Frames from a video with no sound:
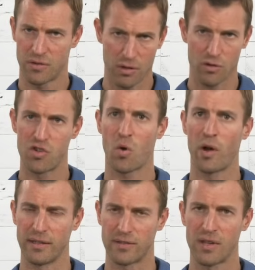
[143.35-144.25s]
so your
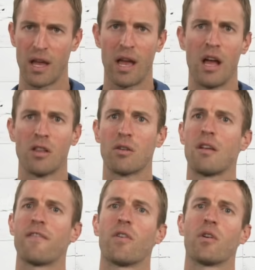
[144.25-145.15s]
joints,
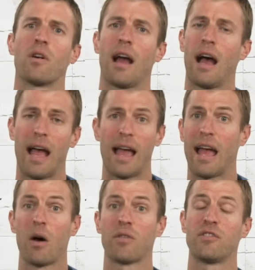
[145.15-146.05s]
looking for
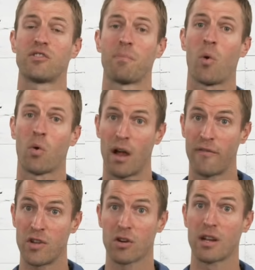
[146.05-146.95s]
healthy support
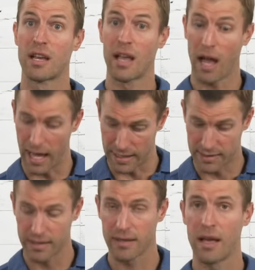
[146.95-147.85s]
of your gut,